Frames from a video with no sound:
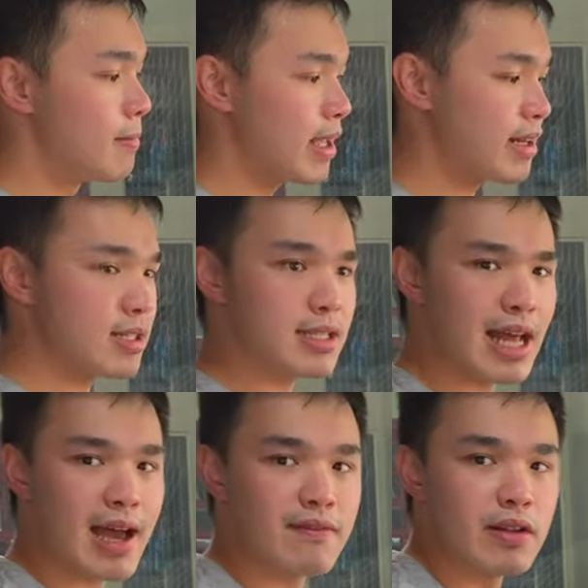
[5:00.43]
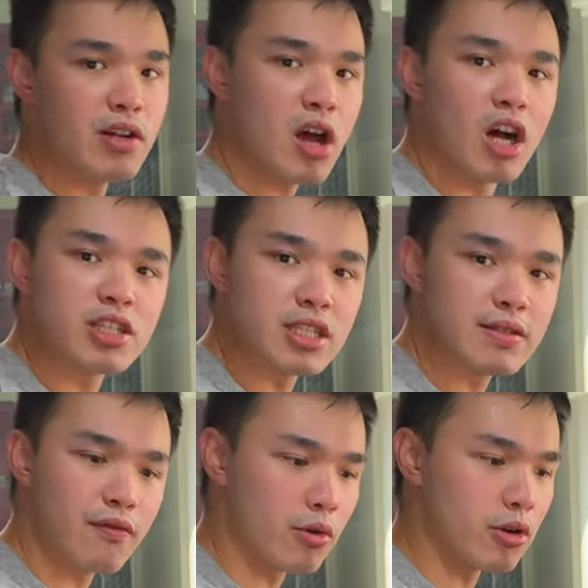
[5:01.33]
it doesn't have the notches
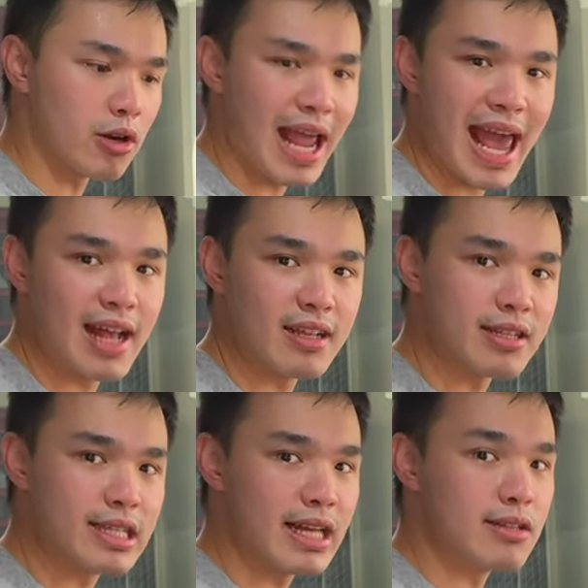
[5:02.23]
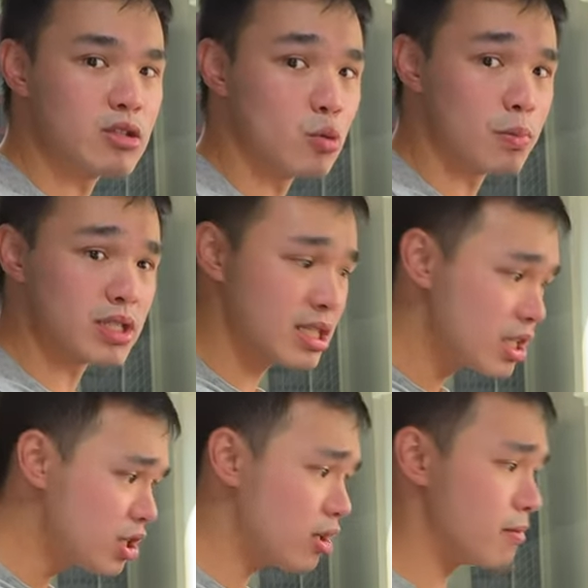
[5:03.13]
for your hand at the 10 and 2
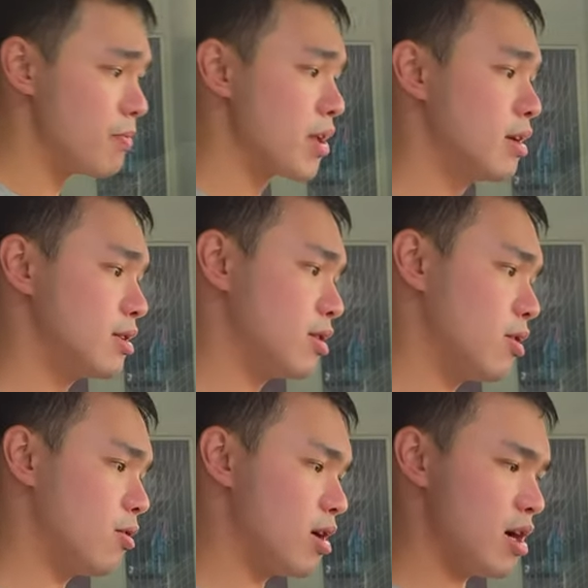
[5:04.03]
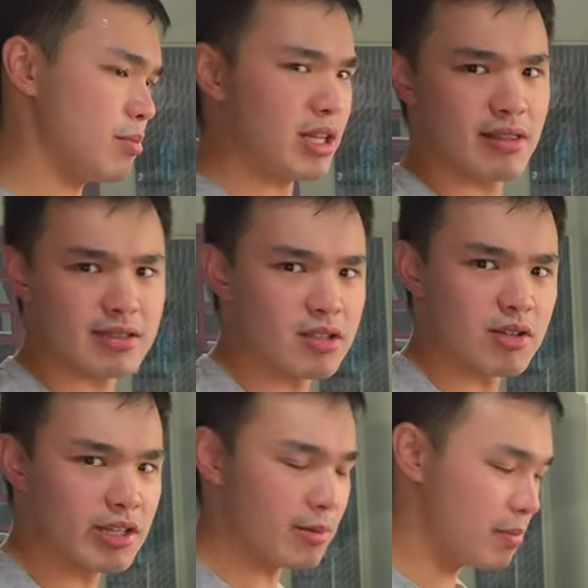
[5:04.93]
position. So, I mean, that's not
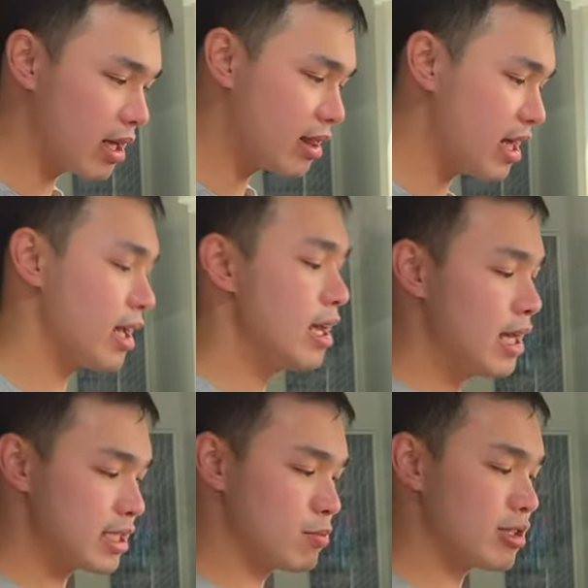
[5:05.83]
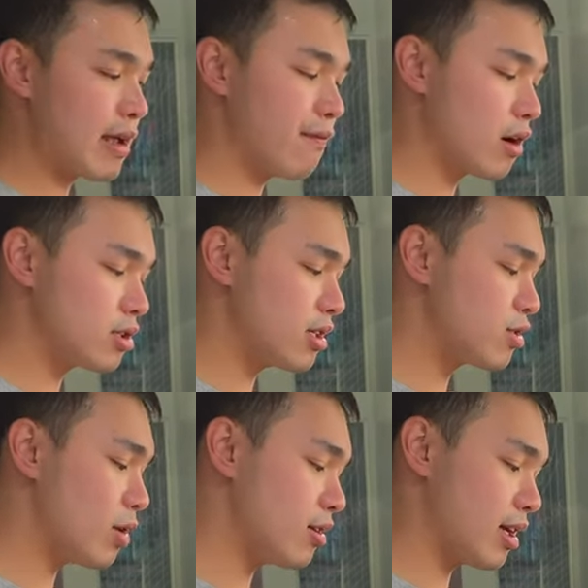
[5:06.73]
really a big thing. It's multi-function as
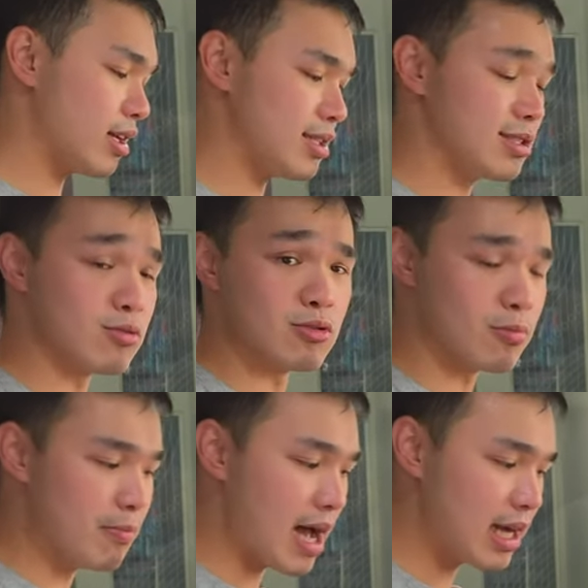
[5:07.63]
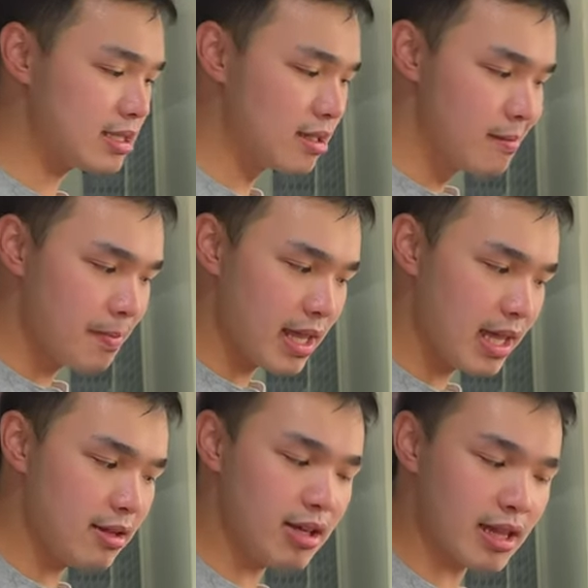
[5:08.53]
well. You get an Isuzu badge
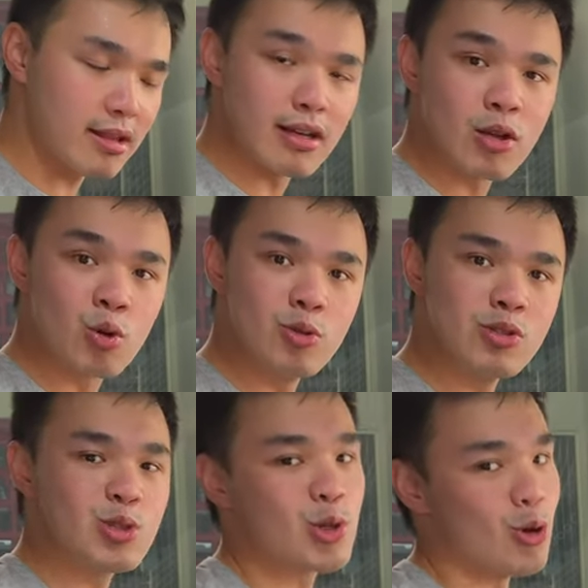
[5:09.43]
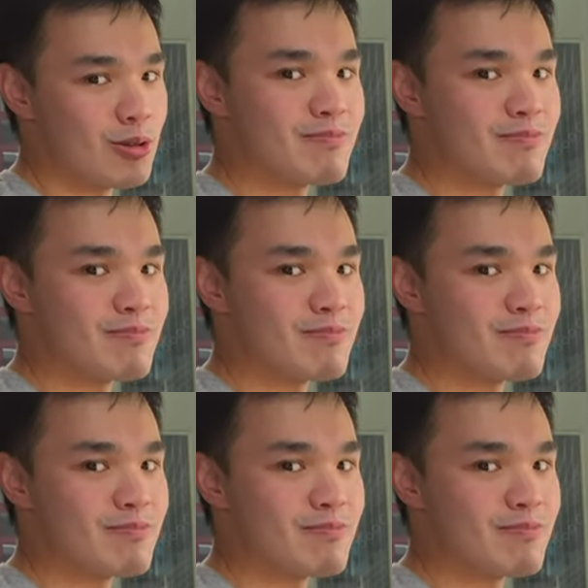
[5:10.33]
and you get the cruise control,